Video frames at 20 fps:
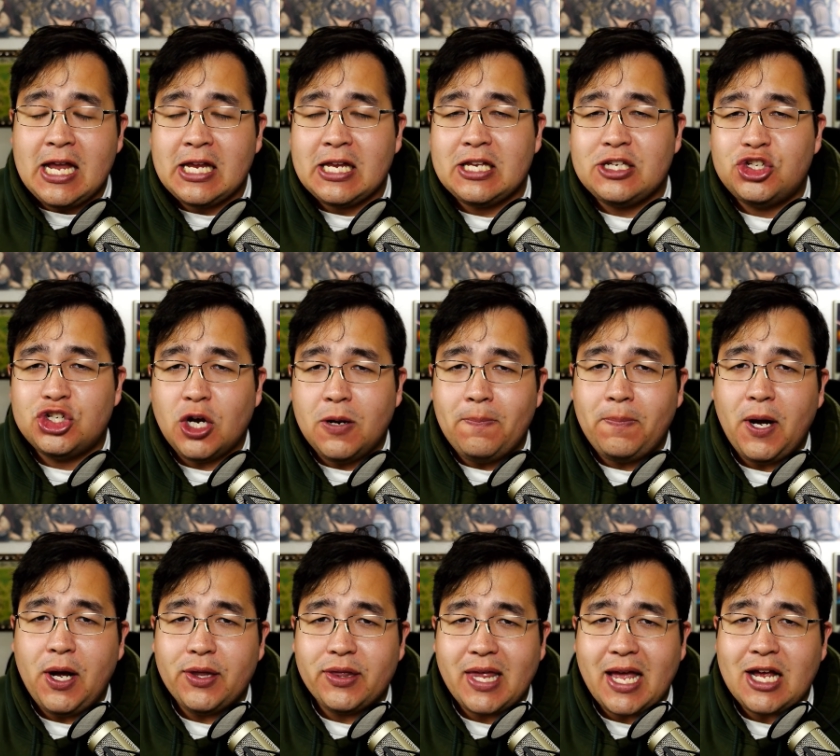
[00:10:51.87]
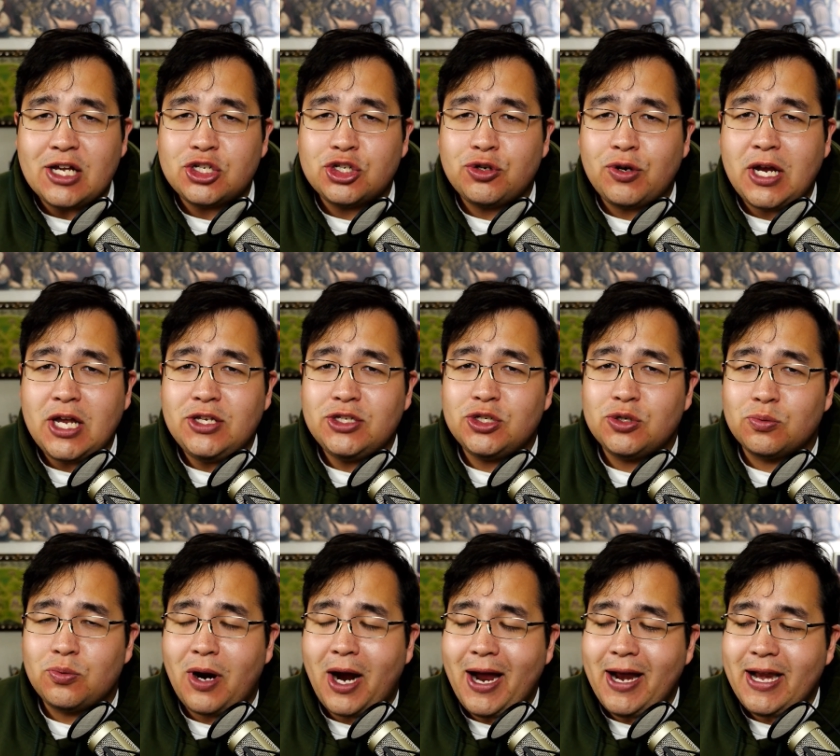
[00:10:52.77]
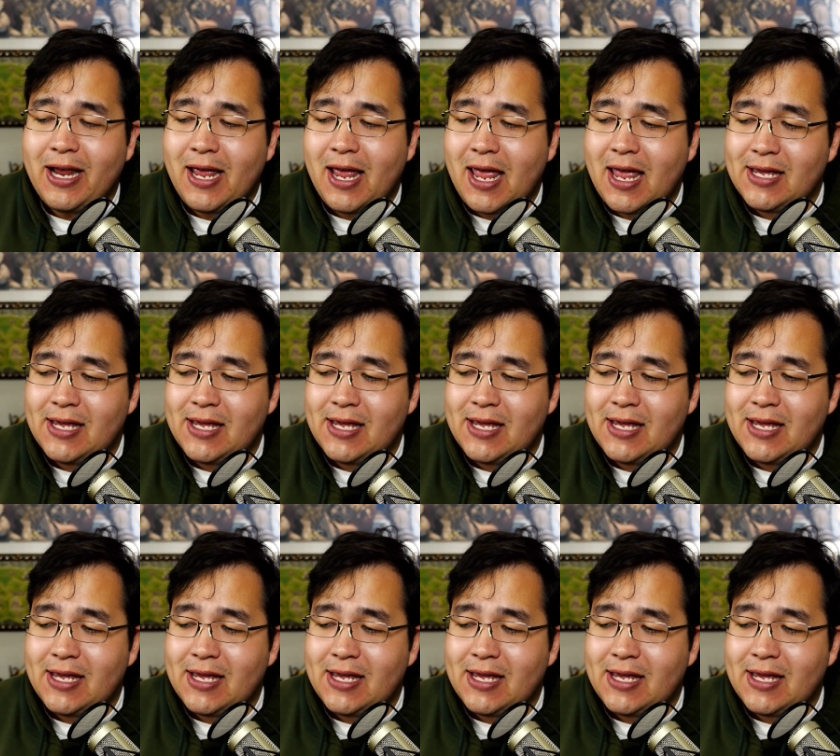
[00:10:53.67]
jump on that train to ride it,